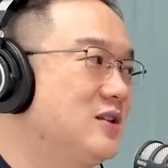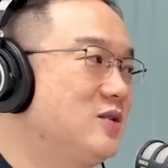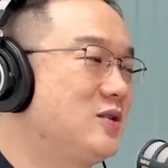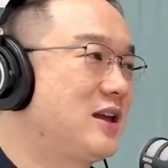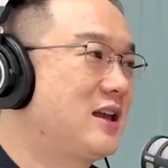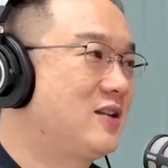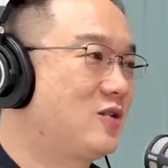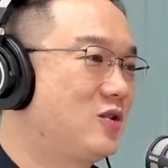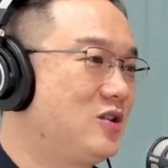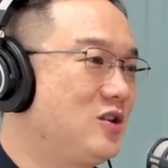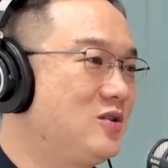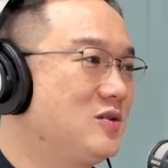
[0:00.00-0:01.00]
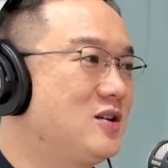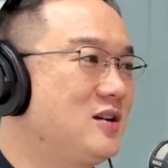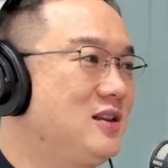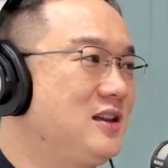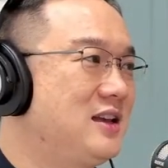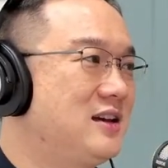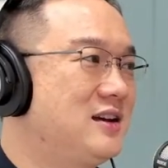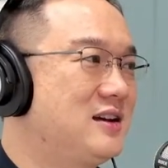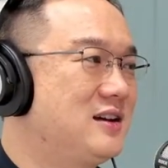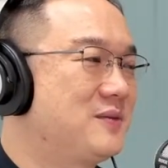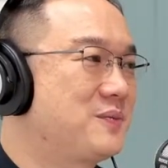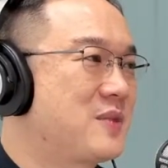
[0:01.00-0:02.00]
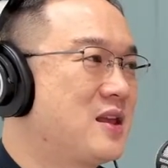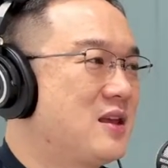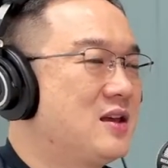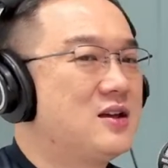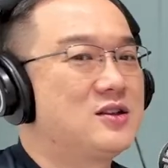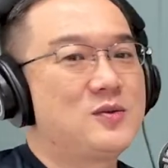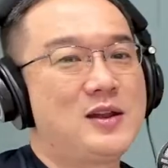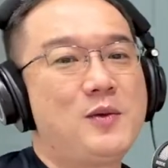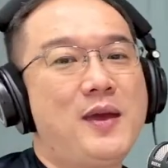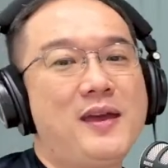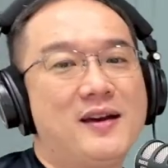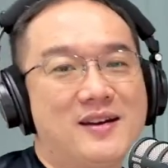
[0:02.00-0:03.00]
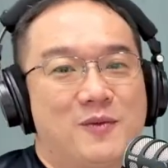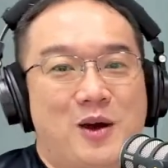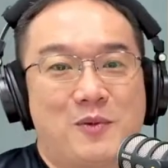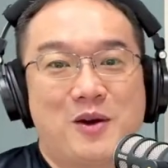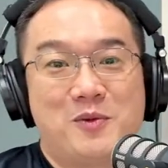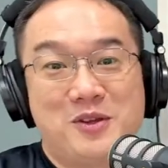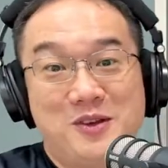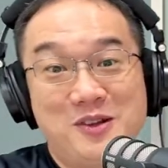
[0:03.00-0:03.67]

you can continue on. So anyway, what would